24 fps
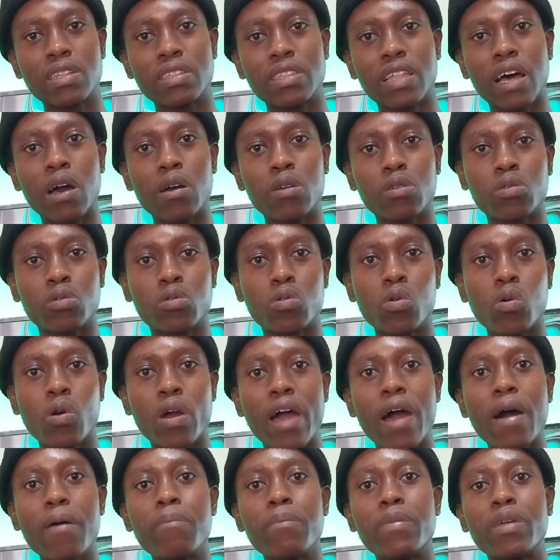that could
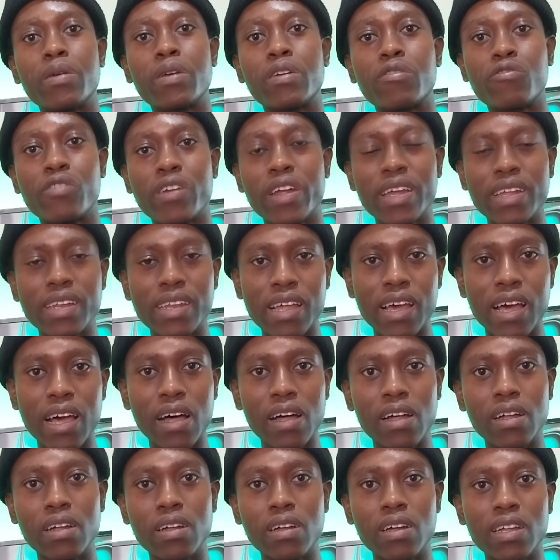help me create
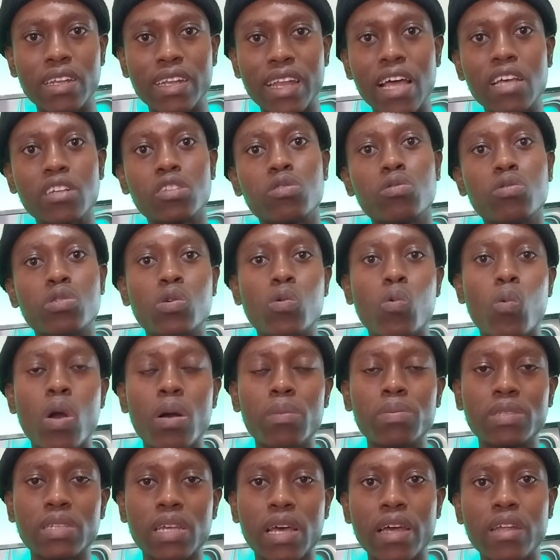a nice looking
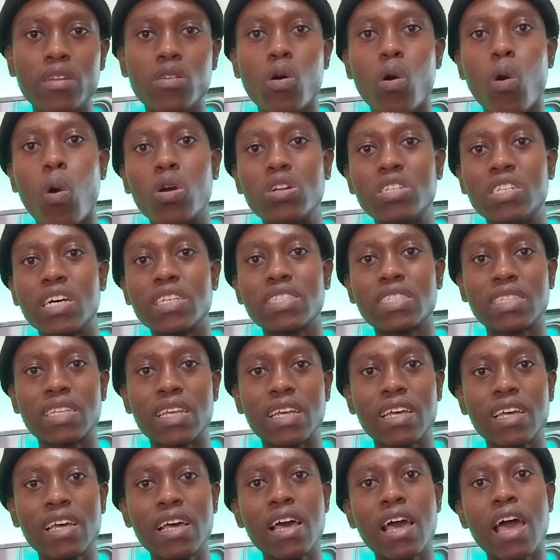website or just
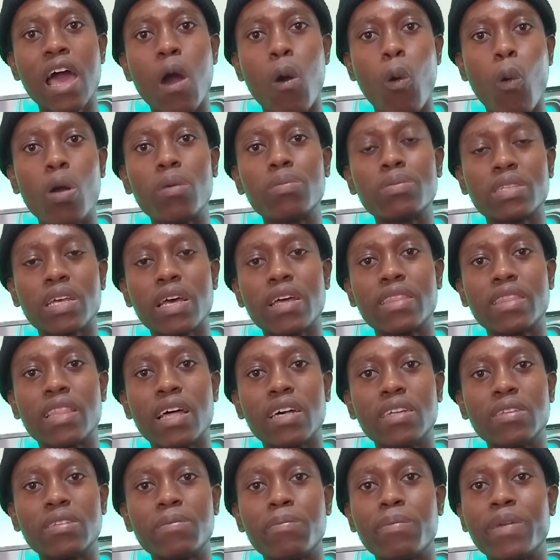a website
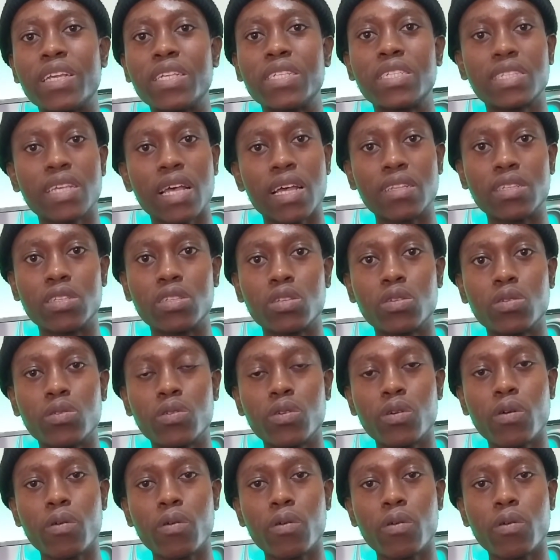that makes sense.